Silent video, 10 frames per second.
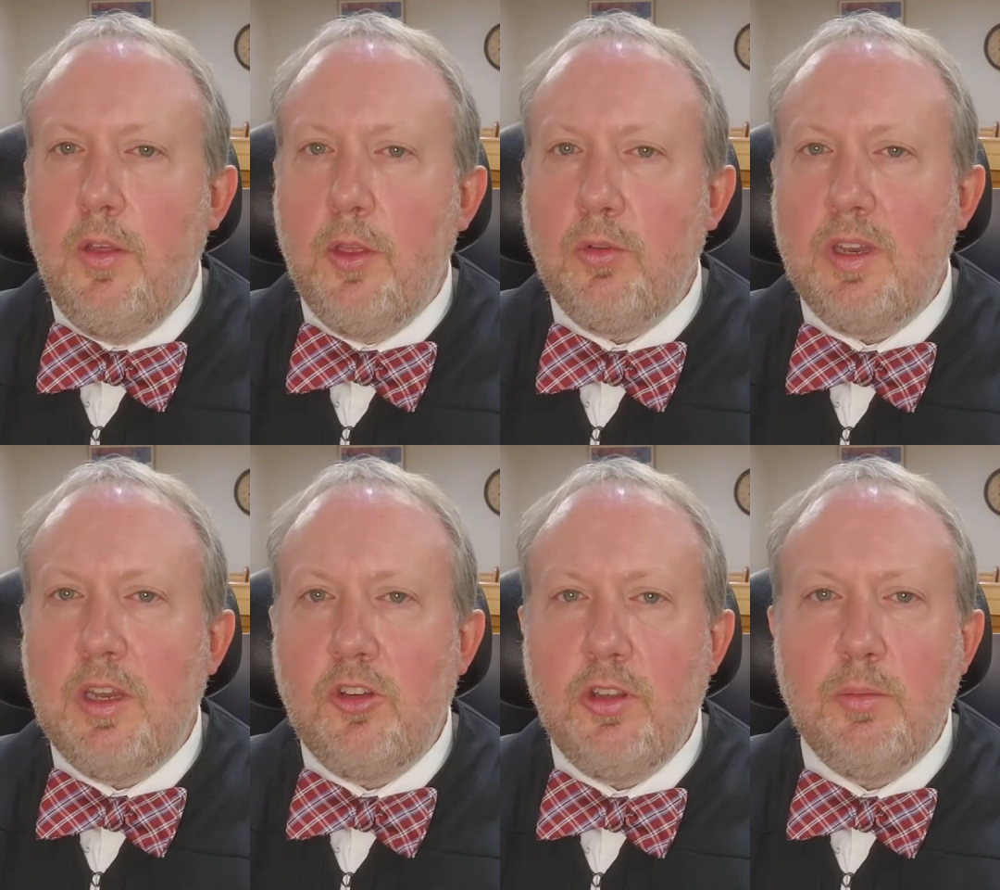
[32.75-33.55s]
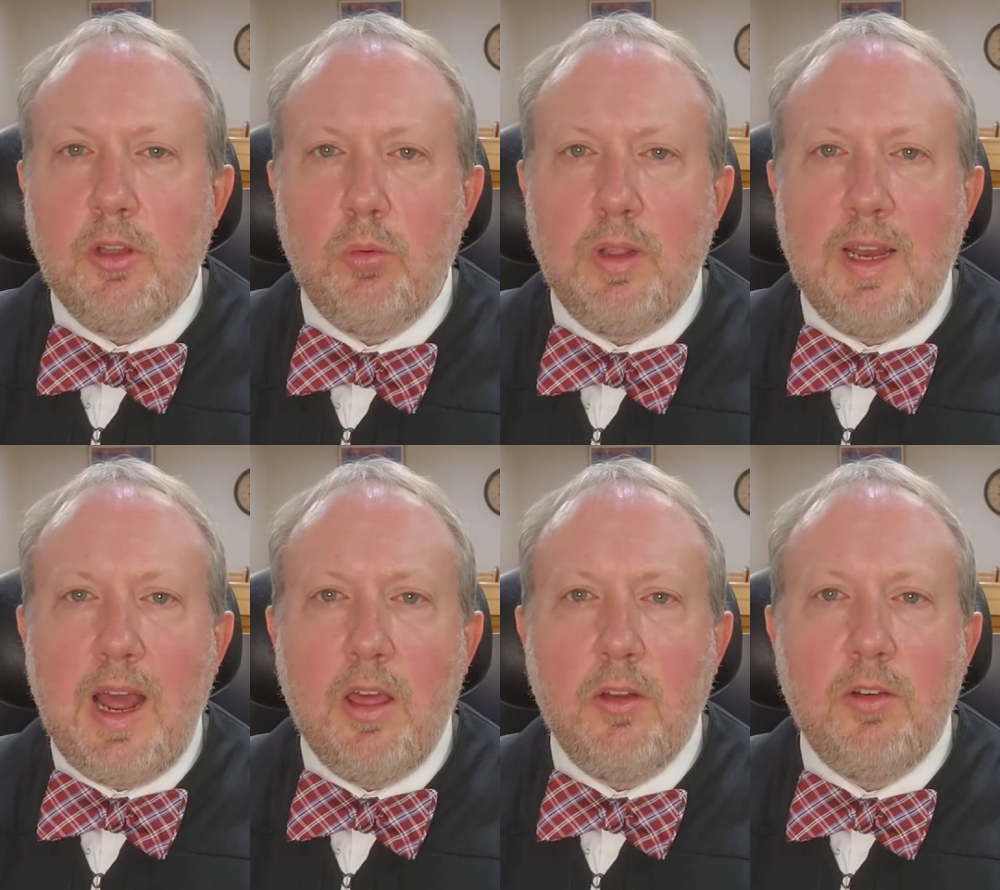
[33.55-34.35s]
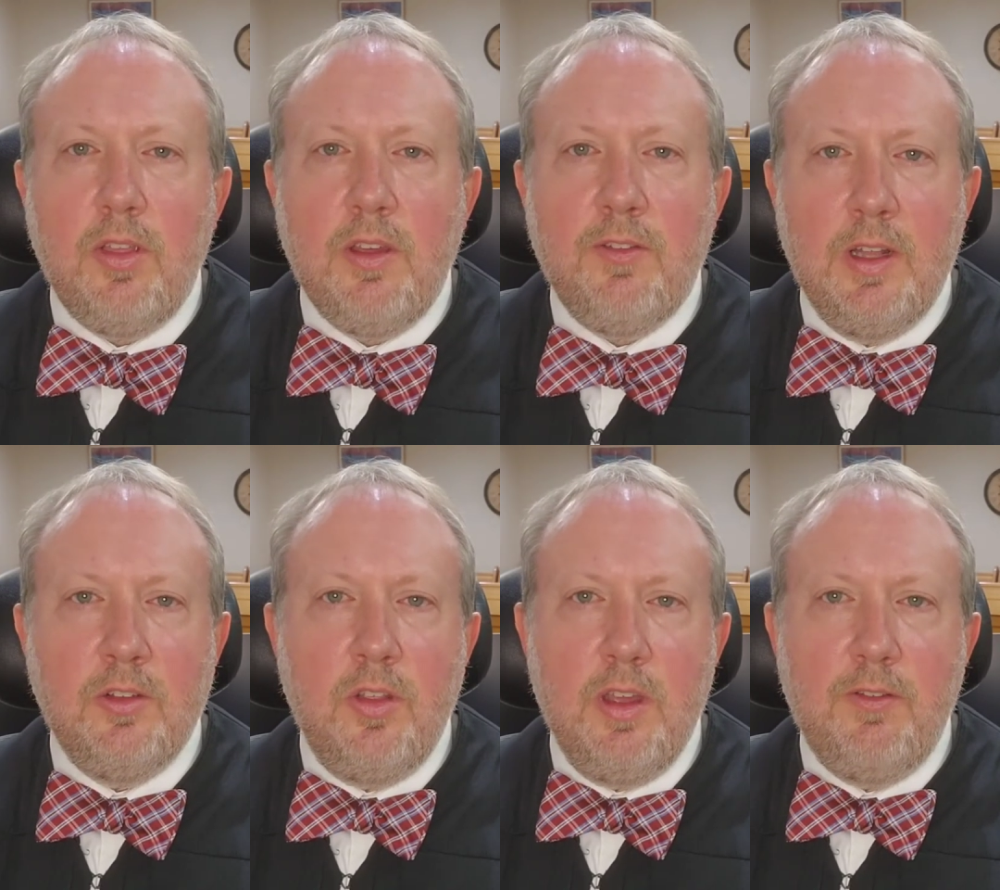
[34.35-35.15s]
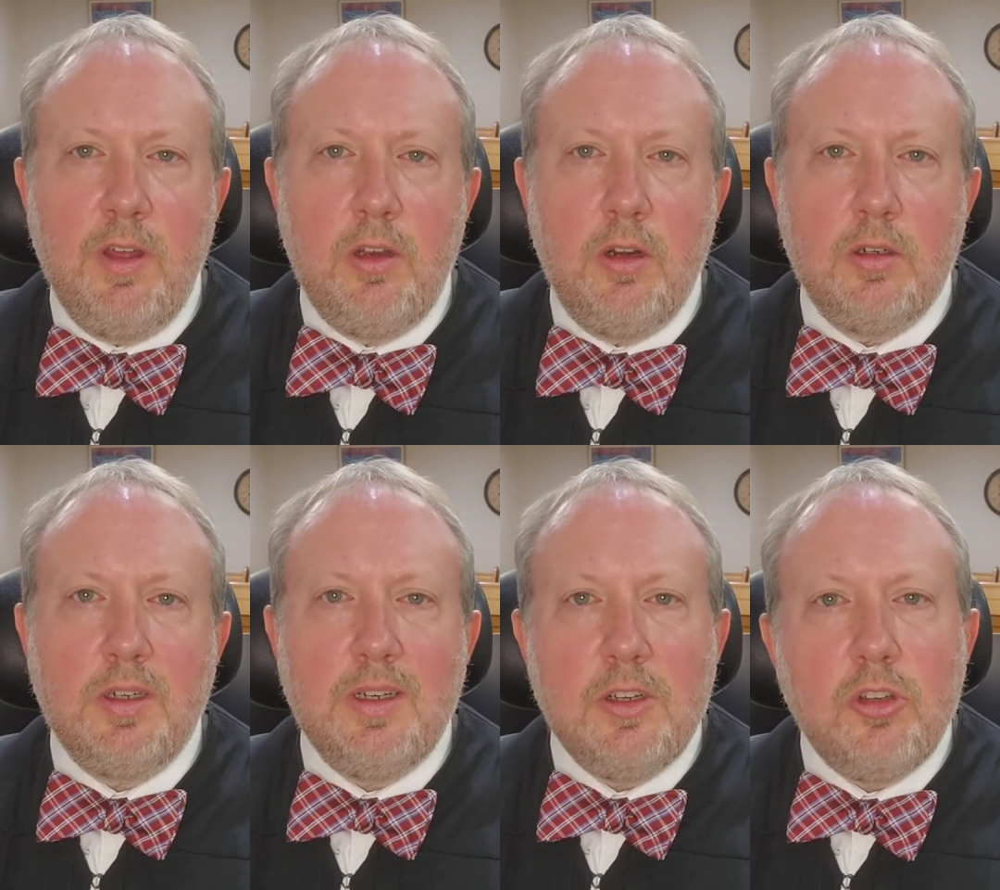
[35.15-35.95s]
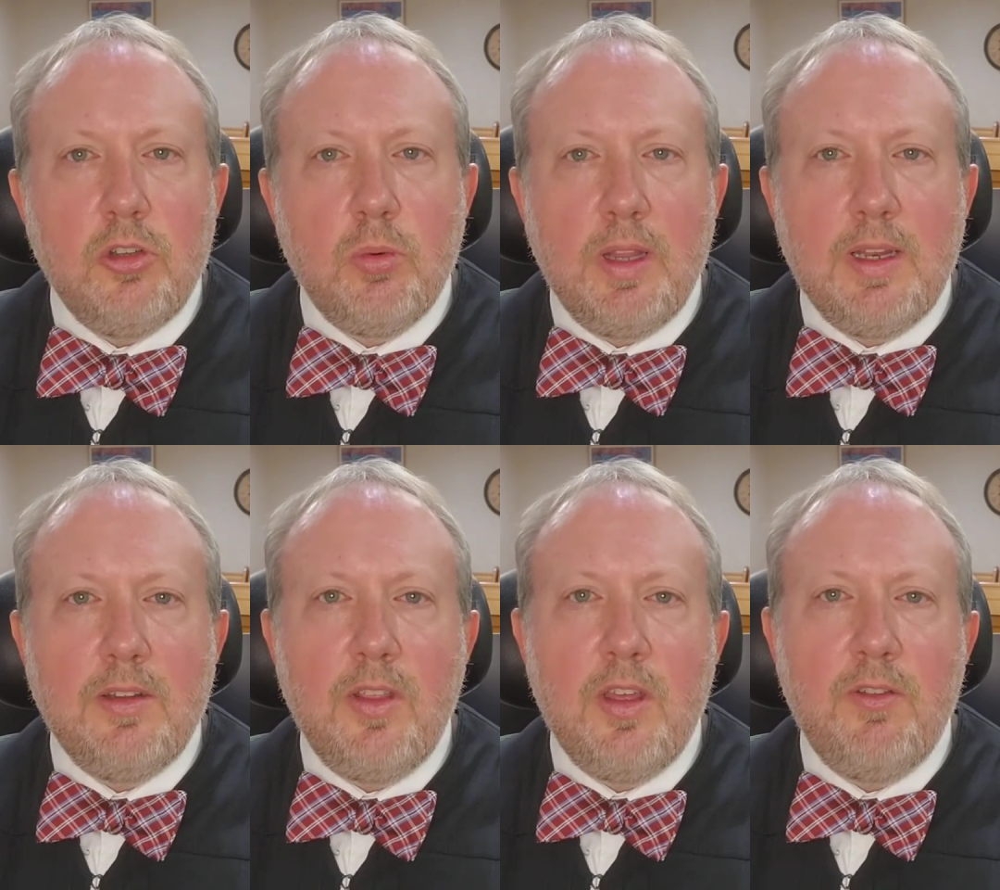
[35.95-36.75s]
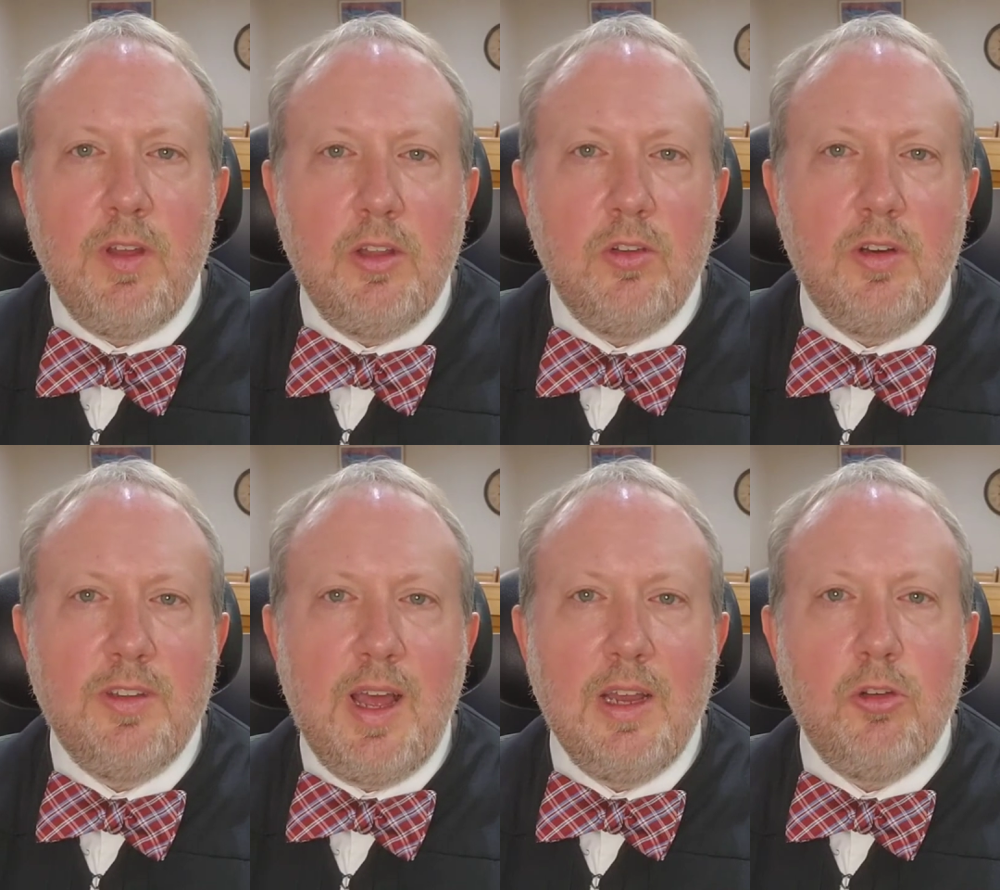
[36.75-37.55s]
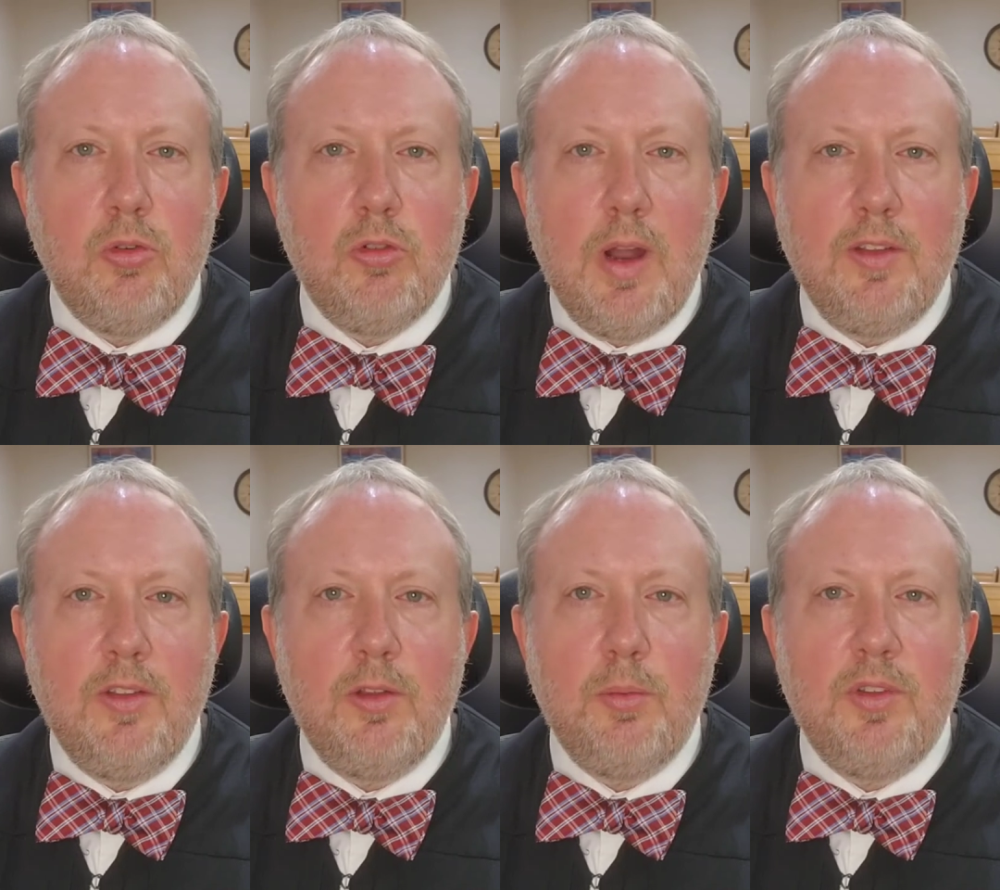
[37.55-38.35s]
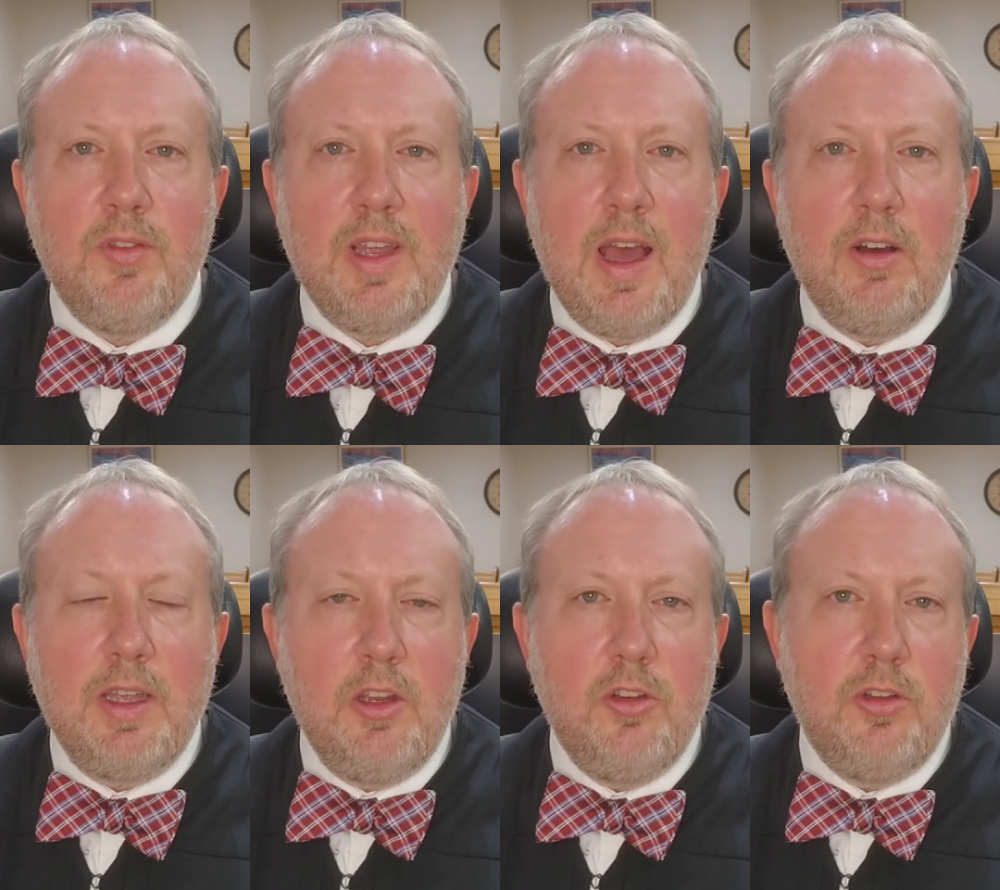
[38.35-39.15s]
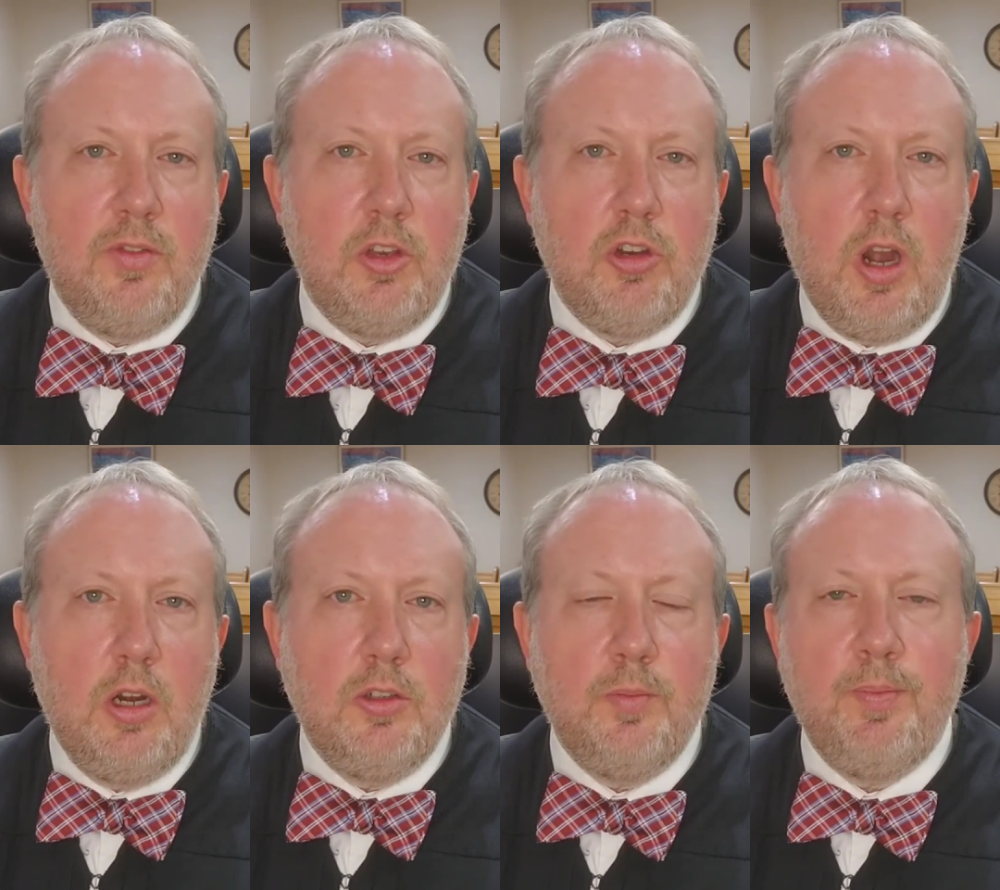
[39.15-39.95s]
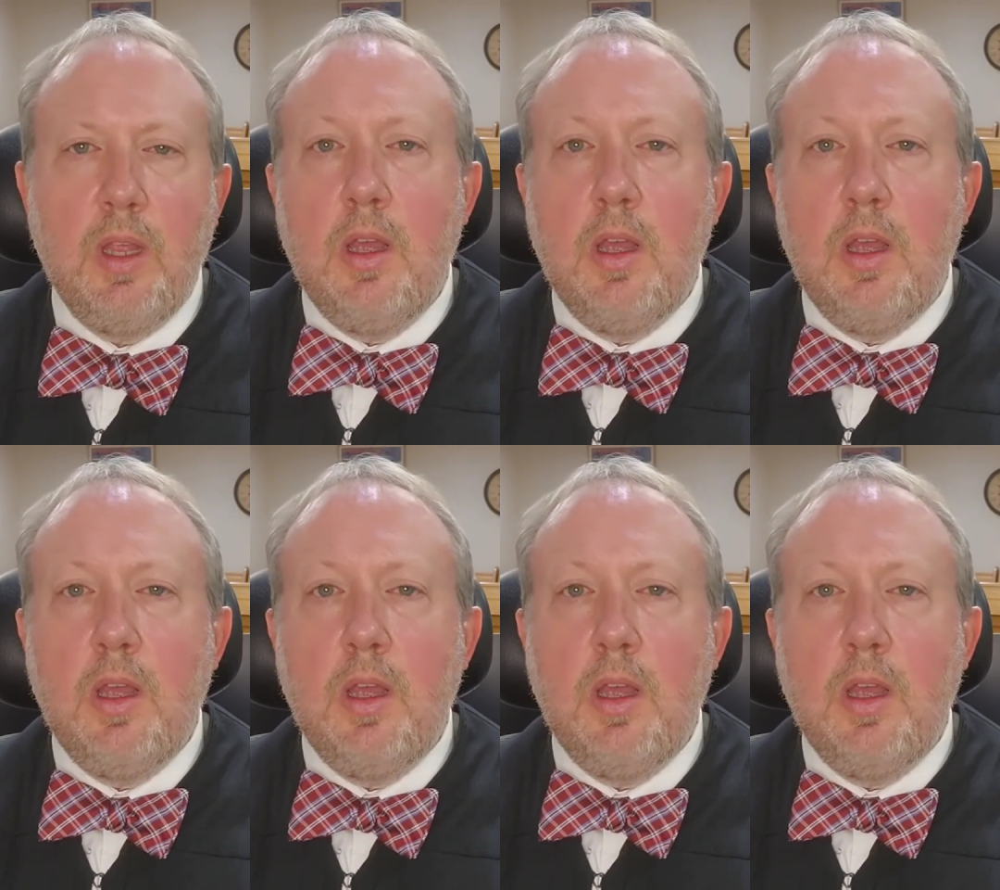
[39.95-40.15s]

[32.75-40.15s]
Those conditions must relate either to the offense or the offender. Conditions related to the offense are designed to address the specific allegations of the charge.